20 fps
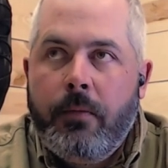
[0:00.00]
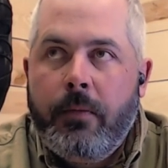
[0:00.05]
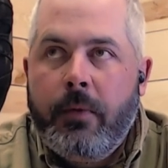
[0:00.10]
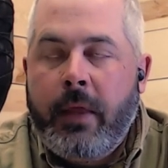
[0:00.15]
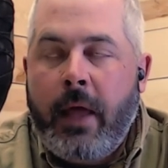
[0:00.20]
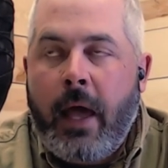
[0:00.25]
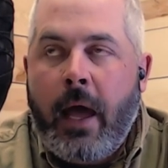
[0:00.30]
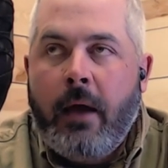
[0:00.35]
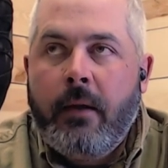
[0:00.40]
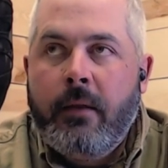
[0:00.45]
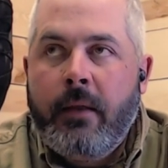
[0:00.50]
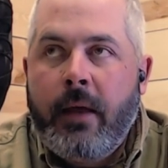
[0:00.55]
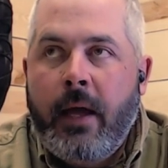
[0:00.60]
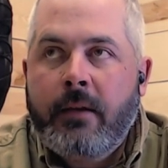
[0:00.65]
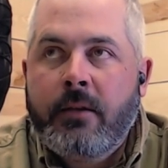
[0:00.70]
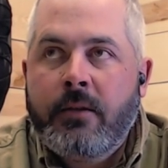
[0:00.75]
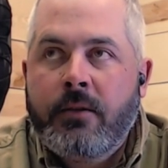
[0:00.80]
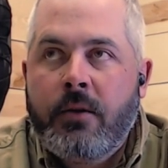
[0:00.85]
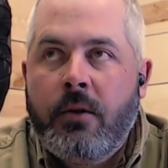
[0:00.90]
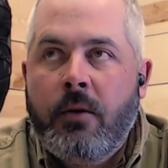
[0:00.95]

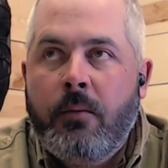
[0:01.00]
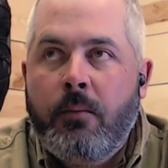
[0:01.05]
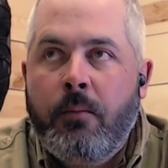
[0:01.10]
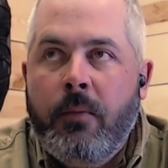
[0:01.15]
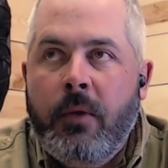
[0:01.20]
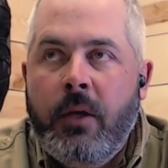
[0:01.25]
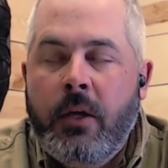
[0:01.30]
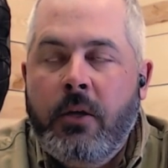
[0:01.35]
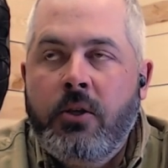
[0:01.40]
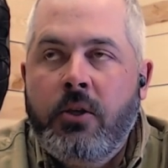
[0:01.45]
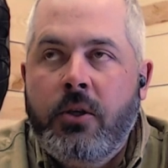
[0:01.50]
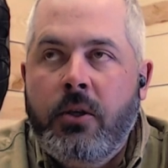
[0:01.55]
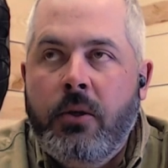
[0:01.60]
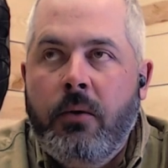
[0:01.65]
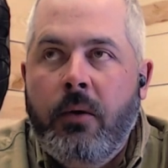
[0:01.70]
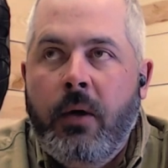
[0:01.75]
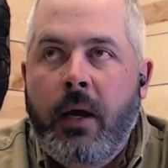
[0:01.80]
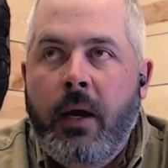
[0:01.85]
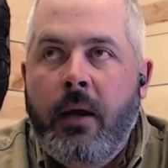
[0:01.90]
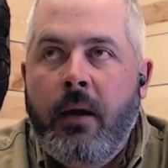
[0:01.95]
that certain
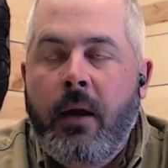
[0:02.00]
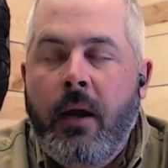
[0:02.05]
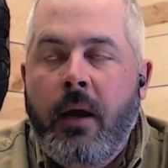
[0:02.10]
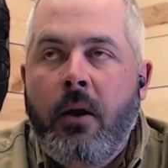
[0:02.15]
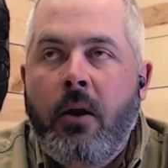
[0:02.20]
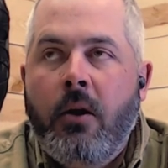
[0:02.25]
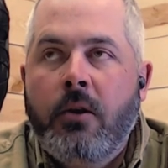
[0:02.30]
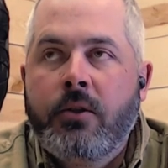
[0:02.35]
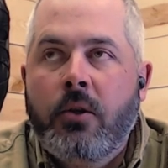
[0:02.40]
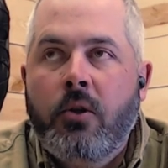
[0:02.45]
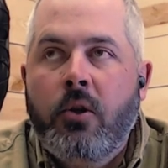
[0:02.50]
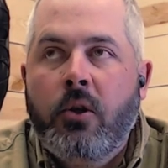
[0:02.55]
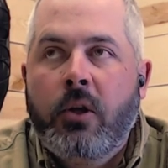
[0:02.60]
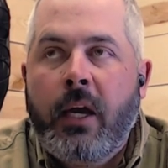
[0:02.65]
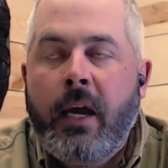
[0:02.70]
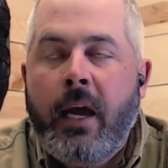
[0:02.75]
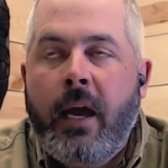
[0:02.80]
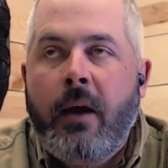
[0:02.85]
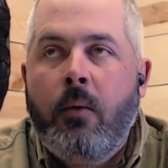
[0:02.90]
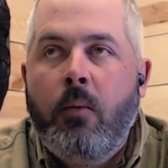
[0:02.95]
issue, and also
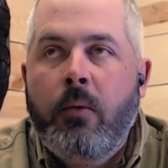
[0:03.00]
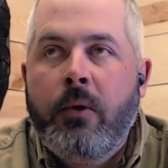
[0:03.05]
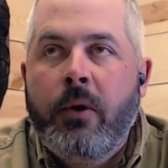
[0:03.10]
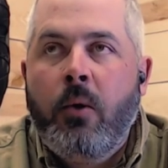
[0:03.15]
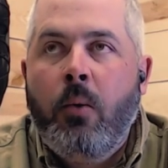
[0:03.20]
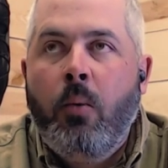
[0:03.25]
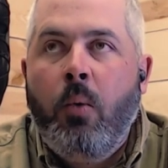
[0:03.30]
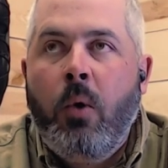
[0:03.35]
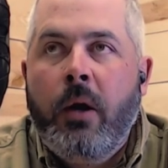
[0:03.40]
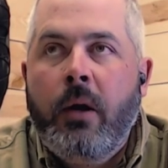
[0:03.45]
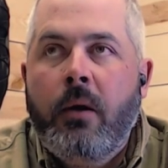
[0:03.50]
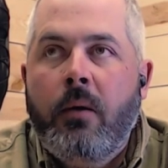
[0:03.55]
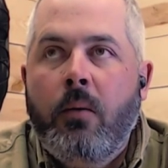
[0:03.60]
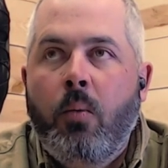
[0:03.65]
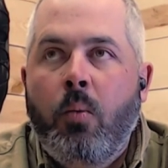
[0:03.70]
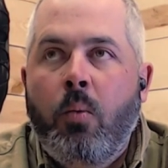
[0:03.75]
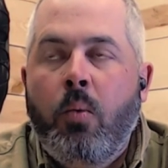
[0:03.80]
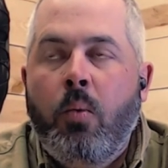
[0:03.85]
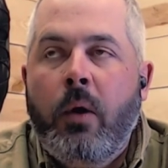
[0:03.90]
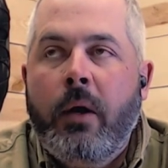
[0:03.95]
looking at
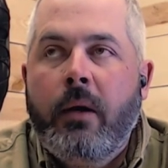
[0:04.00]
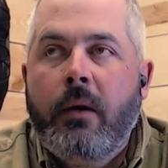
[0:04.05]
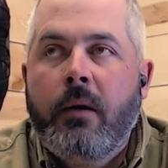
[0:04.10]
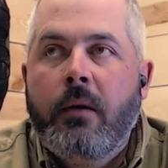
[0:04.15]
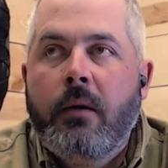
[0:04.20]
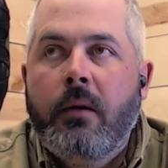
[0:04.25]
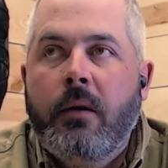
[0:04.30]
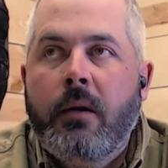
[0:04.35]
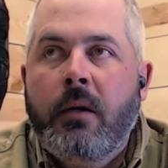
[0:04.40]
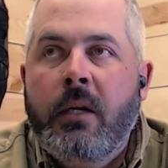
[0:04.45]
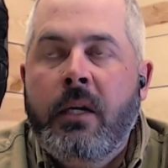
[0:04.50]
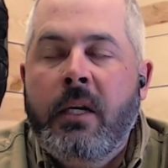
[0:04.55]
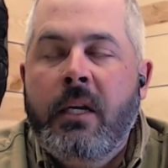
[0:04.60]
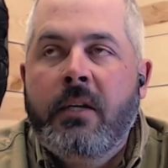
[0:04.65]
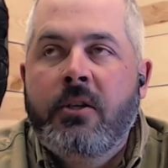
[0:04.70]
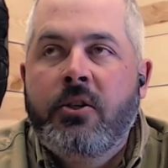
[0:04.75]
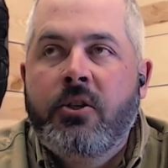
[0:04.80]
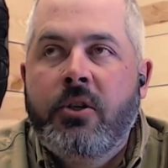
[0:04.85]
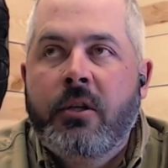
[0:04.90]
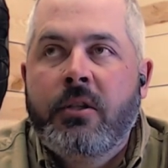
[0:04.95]
what
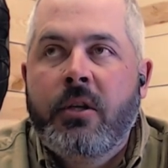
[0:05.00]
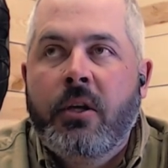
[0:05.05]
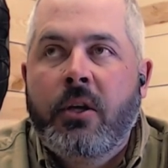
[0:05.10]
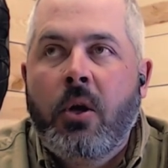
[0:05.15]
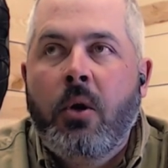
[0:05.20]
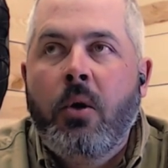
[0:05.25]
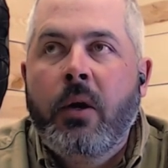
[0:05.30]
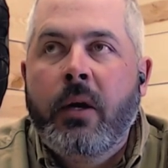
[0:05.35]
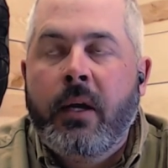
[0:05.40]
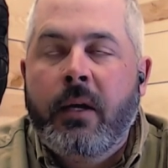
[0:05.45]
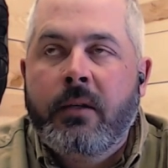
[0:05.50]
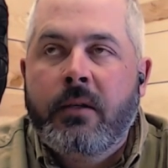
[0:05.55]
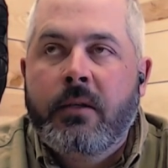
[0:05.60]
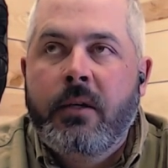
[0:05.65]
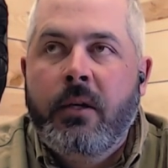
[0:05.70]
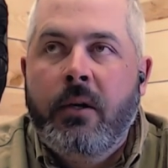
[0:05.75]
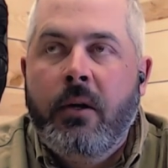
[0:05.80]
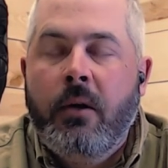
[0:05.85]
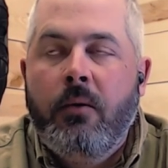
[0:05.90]
niche does it go against.